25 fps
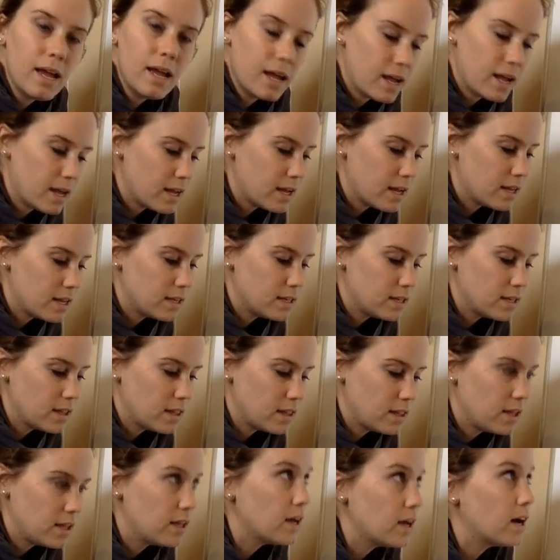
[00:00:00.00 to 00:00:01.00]
and
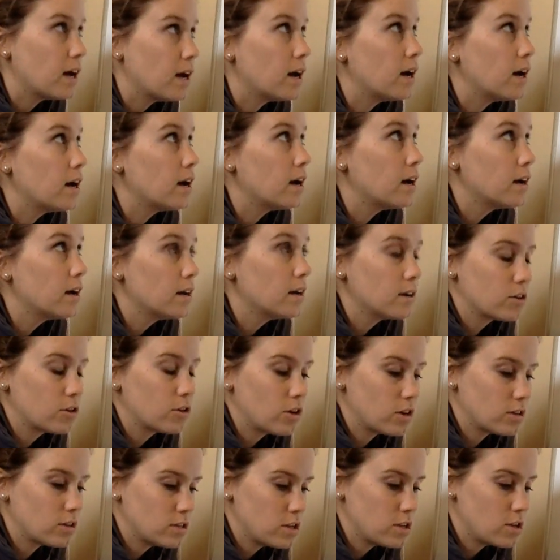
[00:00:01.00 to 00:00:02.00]
the
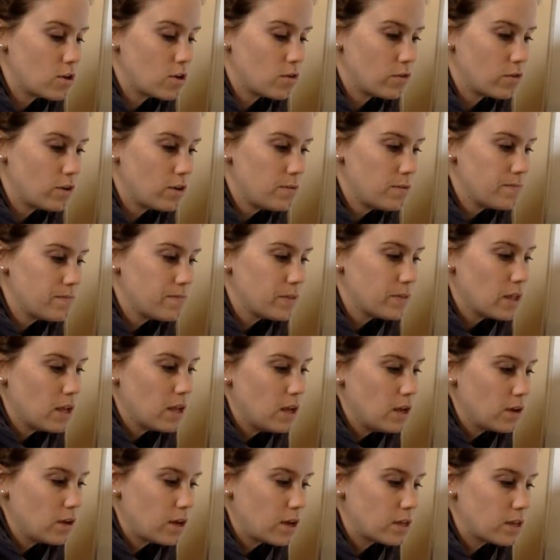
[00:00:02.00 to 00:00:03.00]
crossing over.
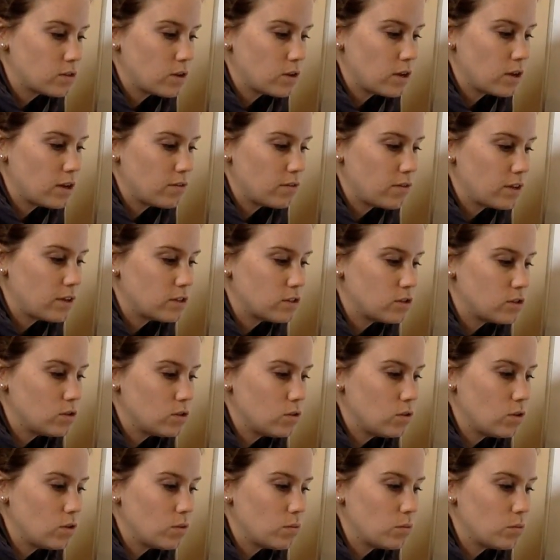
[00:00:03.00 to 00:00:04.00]
Okay, so anaphase
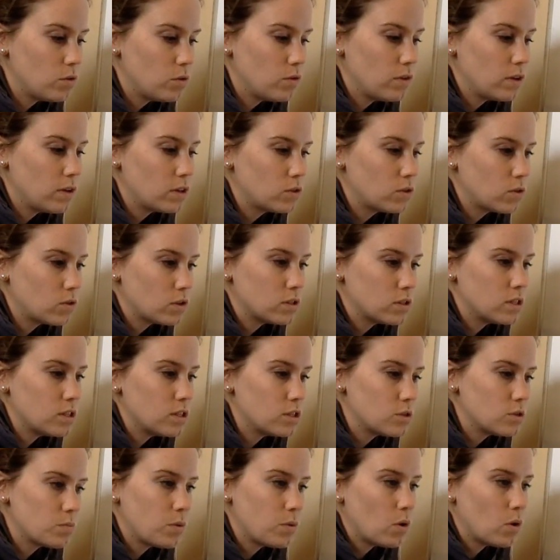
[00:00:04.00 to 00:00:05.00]
2, they're moving towards
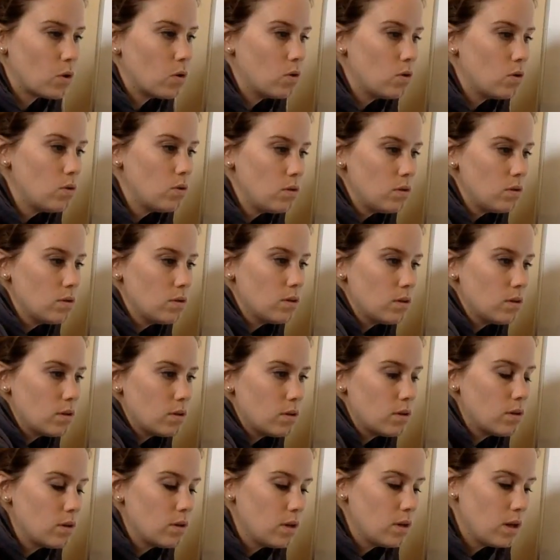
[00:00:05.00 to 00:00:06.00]
each pole.
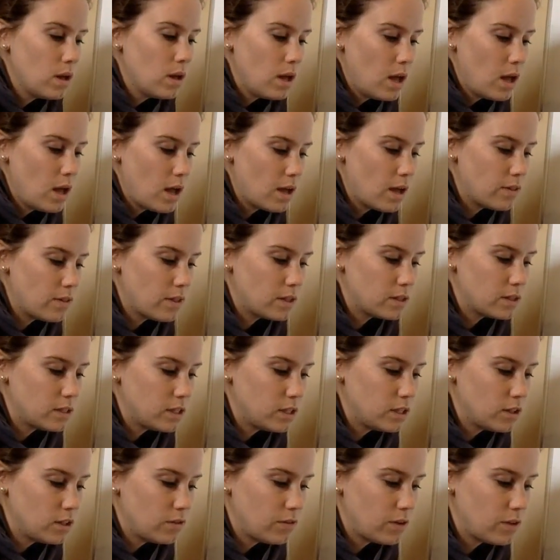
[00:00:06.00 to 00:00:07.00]
And then
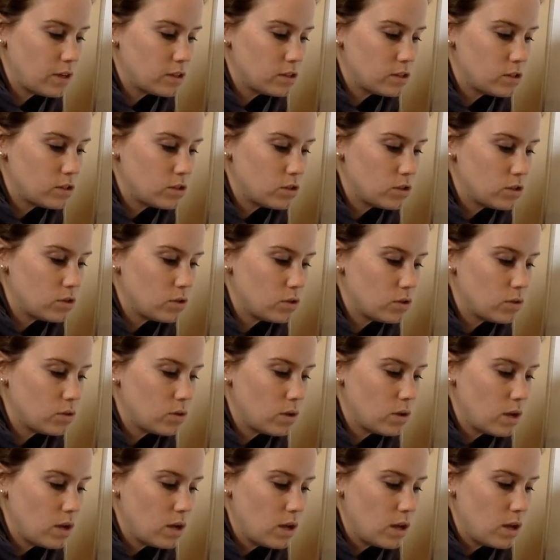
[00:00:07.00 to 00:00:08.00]
telophase 2,
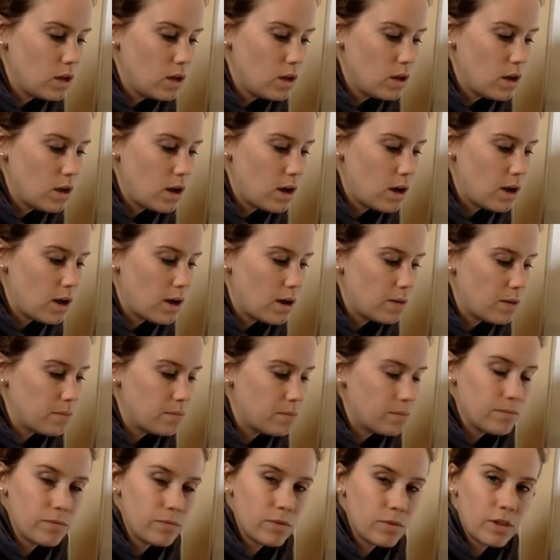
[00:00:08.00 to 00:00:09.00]

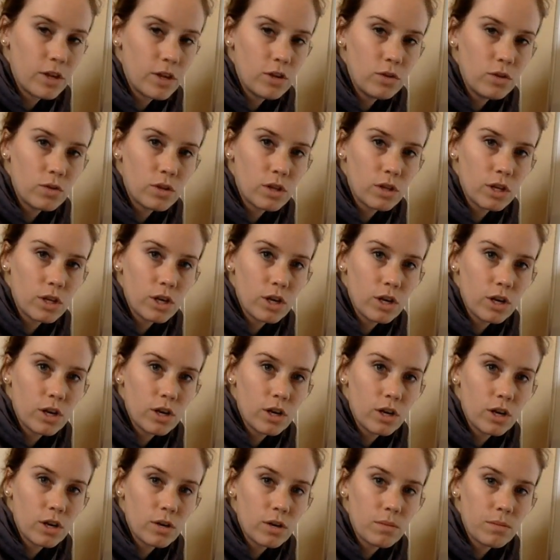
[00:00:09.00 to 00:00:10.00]
the
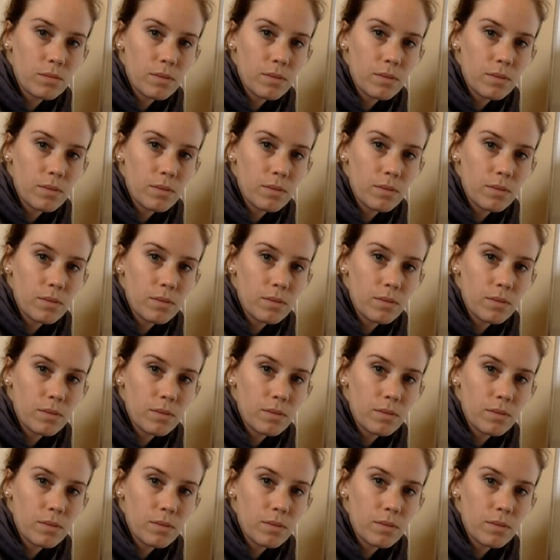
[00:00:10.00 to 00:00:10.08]
nuclear